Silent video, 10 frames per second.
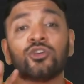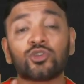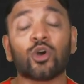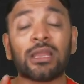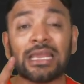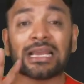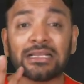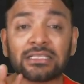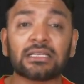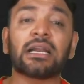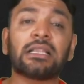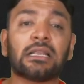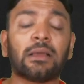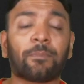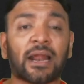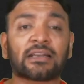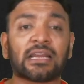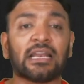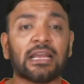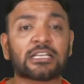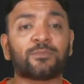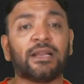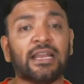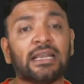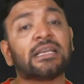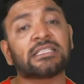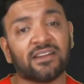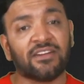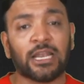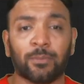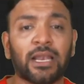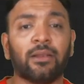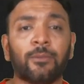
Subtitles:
So he considered that the practical expedient is available.